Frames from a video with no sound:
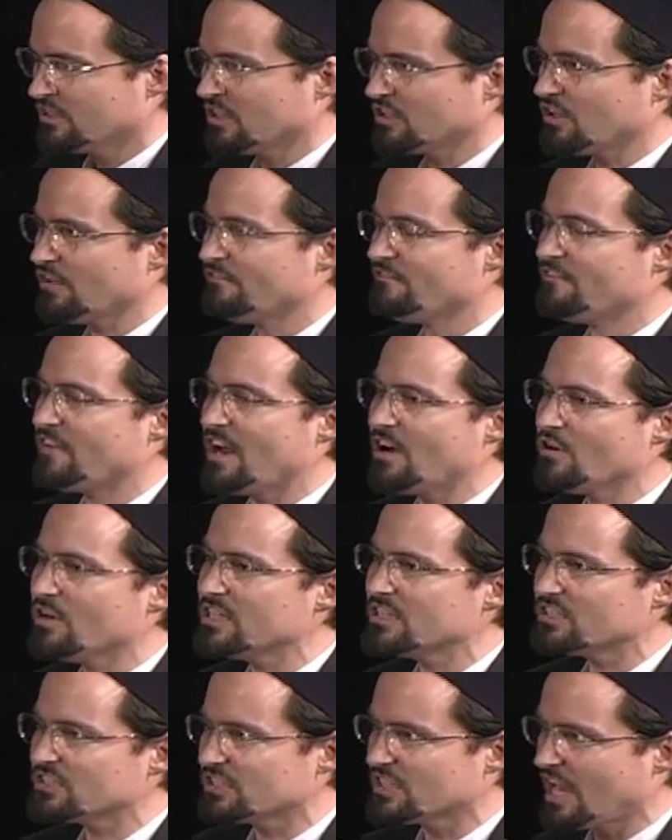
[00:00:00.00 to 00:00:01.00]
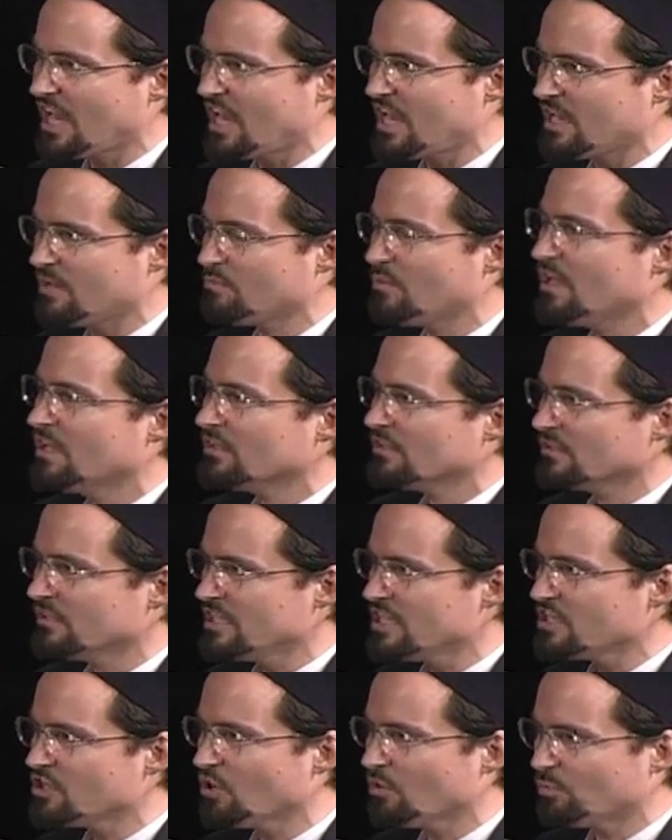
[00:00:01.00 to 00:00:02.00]
that the very same
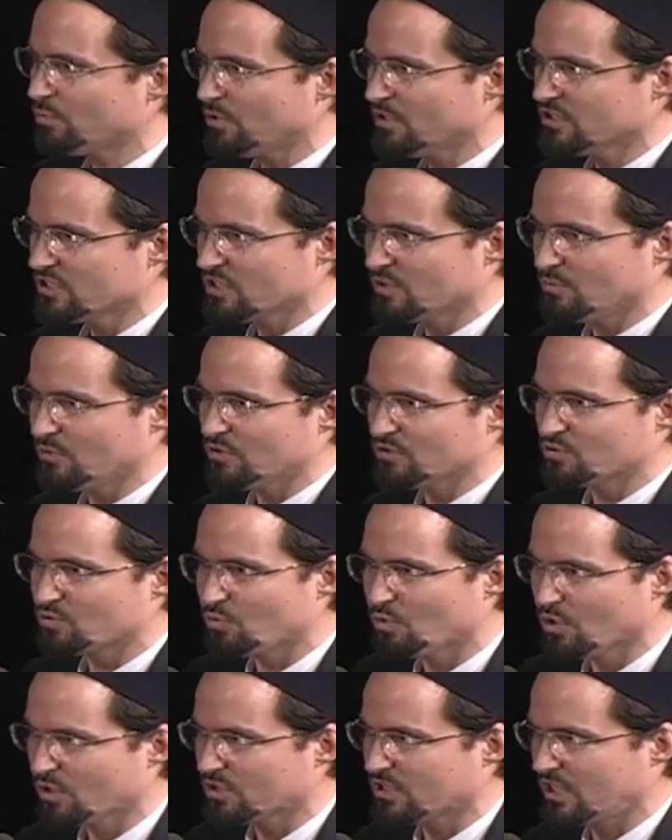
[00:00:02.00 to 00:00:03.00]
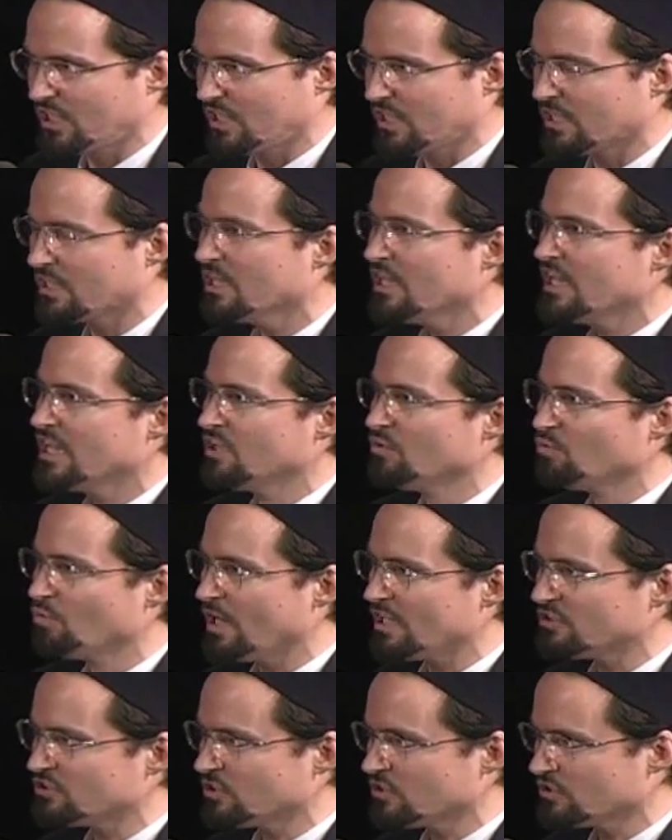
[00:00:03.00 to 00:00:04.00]
legal principles working in
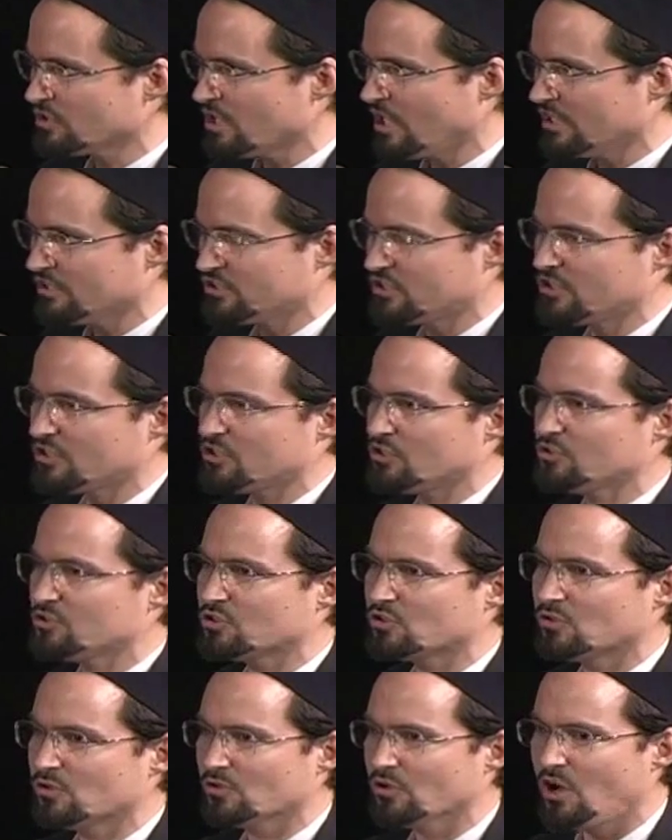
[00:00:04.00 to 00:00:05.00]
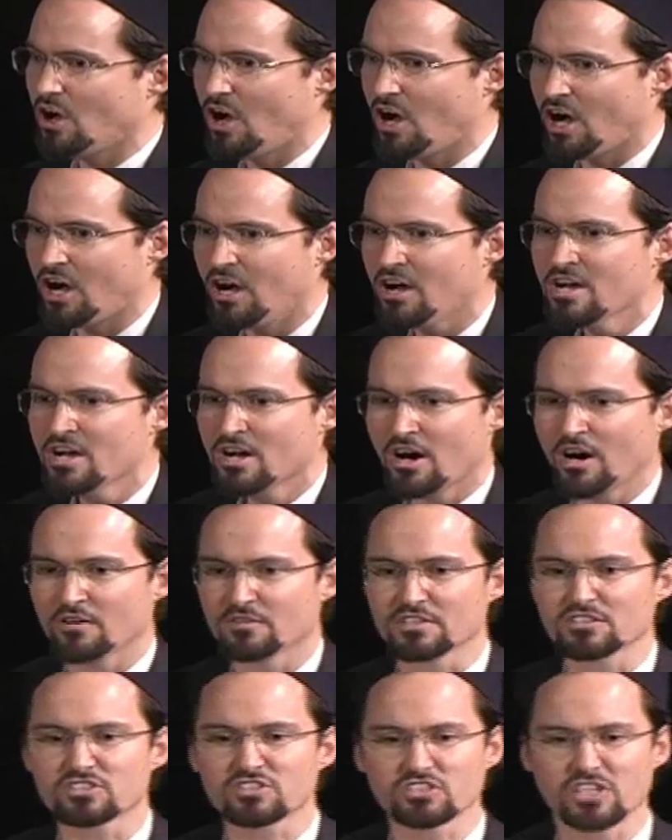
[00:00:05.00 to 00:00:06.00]
Western constitutional law
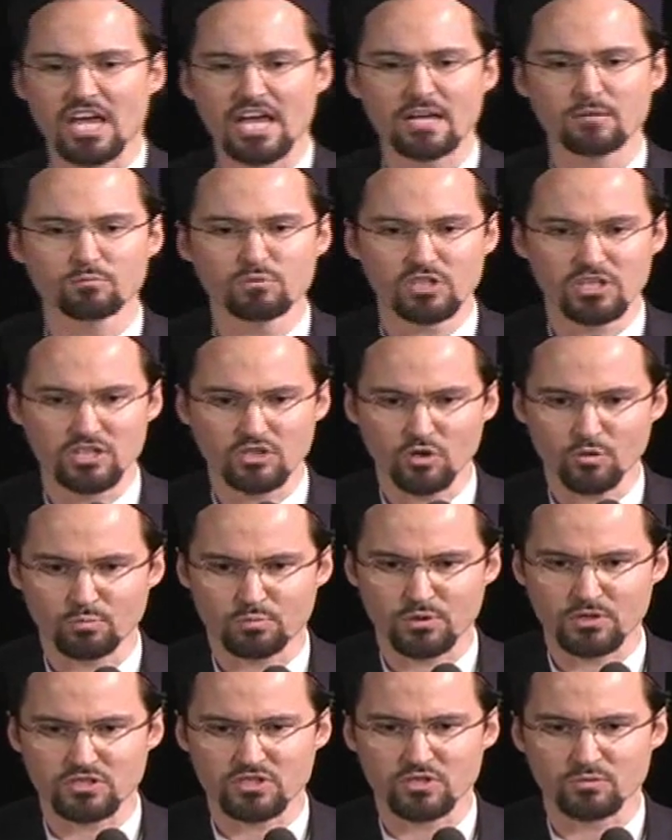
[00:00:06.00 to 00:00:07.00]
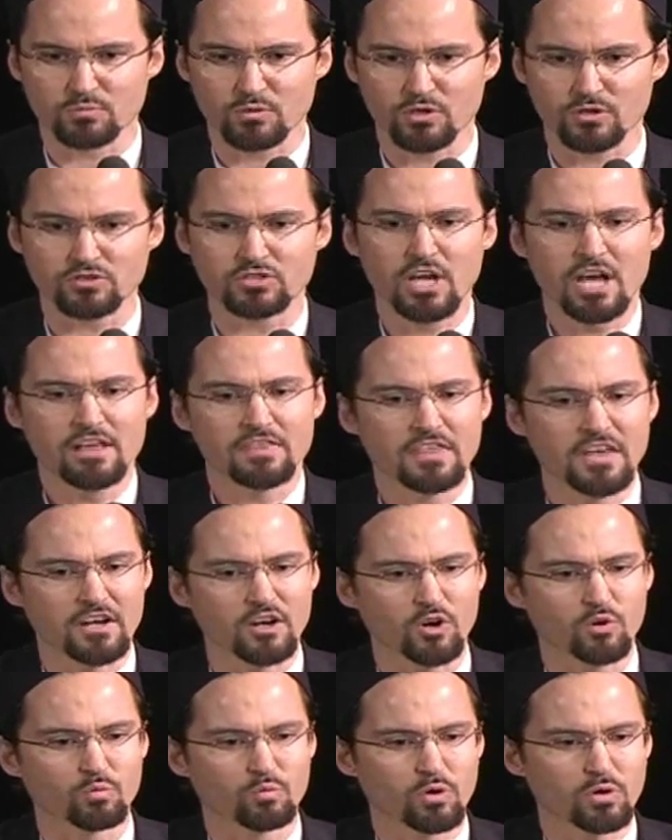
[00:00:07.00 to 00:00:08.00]
are the same legal principles
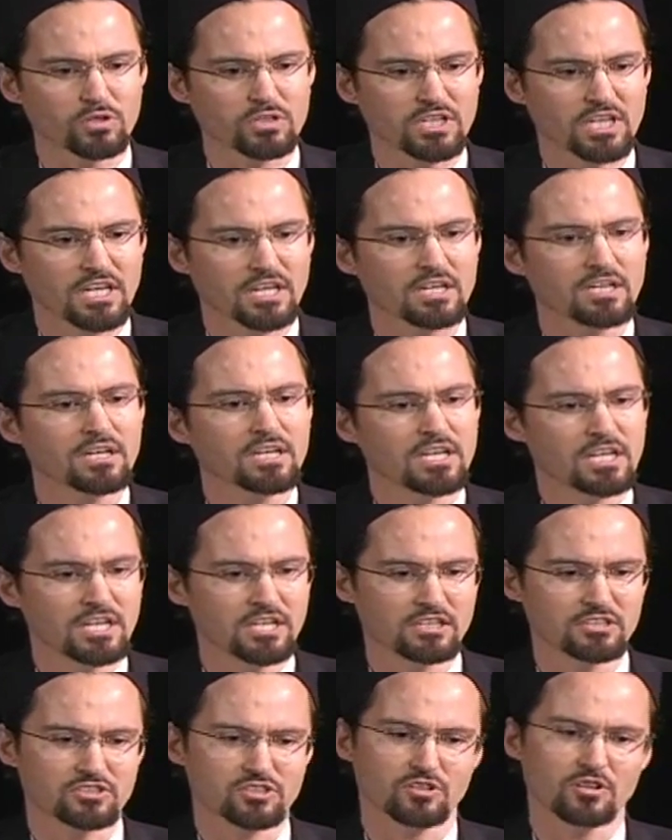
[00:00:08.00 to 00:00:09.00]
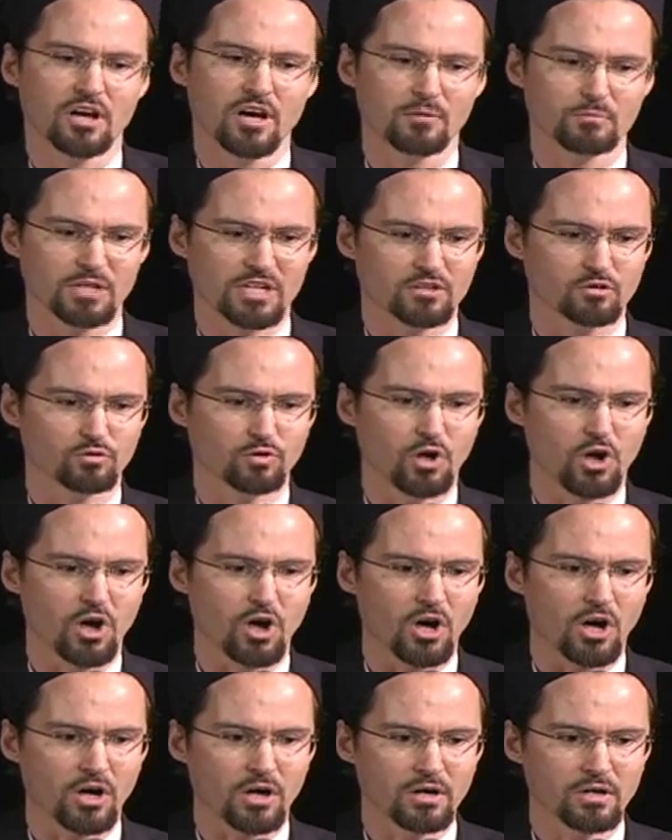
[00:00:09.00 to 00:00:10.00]
that are working in Islamic
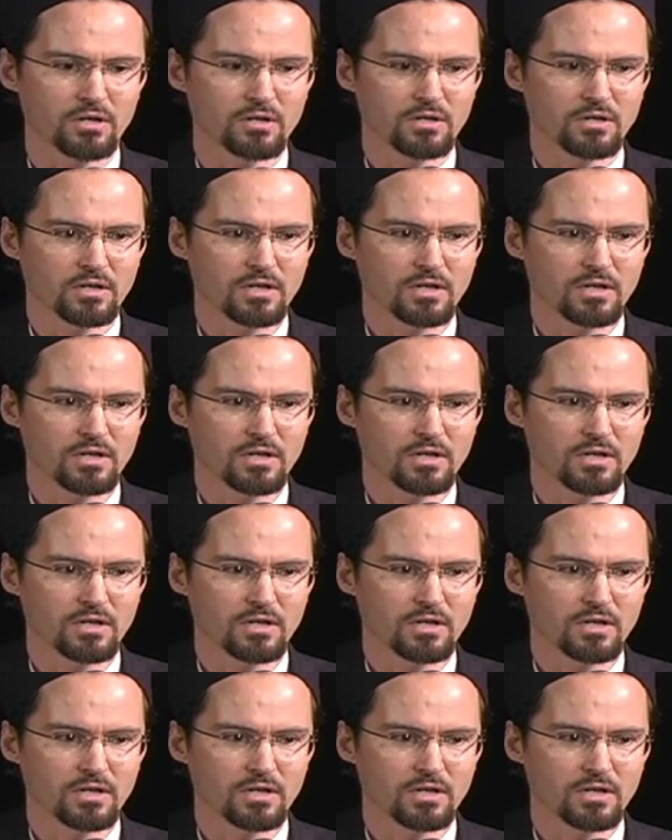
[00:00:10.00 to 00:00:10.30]
law.